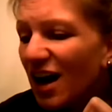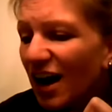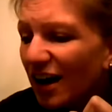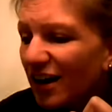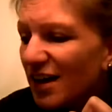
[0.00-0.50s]

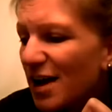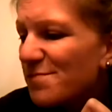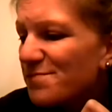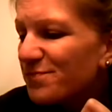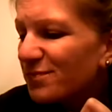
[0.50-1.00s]

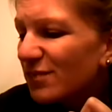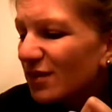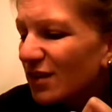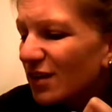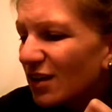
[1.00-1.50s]

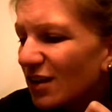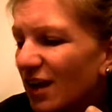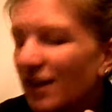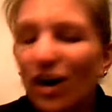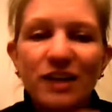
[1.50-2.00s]
I
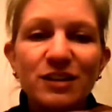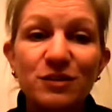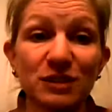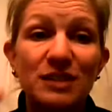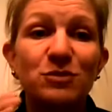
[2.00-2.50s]
kind
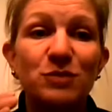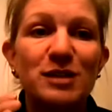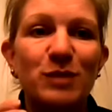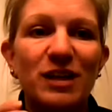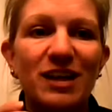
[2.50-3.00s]
of didn't
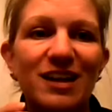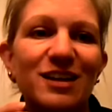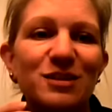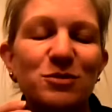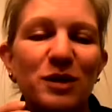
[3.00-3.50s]
raise my
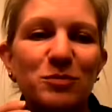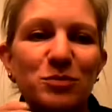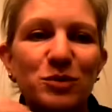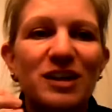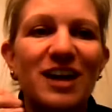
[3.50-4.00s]
hand when
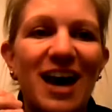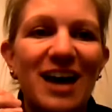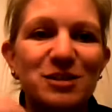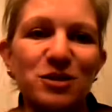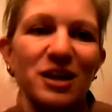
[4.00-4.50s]
Bria
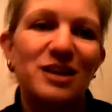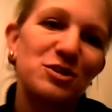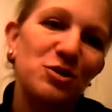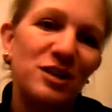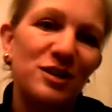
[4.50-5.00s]
asked, okay,
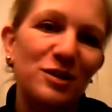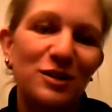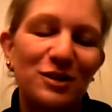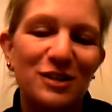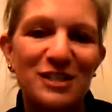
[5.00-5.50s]
Jody or
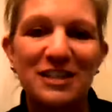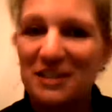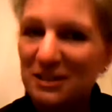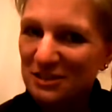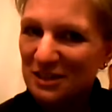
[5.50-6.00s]
Christine, and
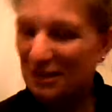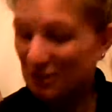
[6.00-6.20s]
I was like,